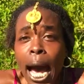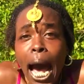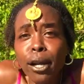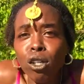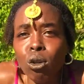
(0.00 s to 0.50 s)

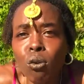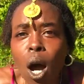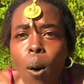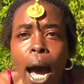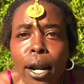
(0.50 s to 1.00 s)
How do you
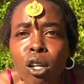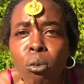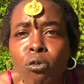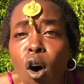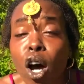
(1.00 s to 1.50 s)
grow? How do you
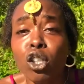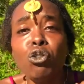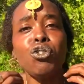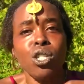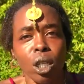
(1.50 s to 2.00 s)
move on?
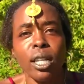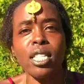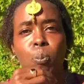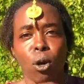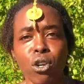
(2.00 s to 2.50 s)
You still
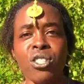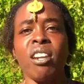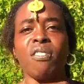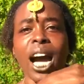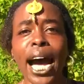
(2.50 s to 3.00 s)
as a
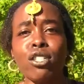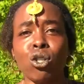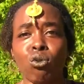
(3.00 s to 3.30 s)
person have got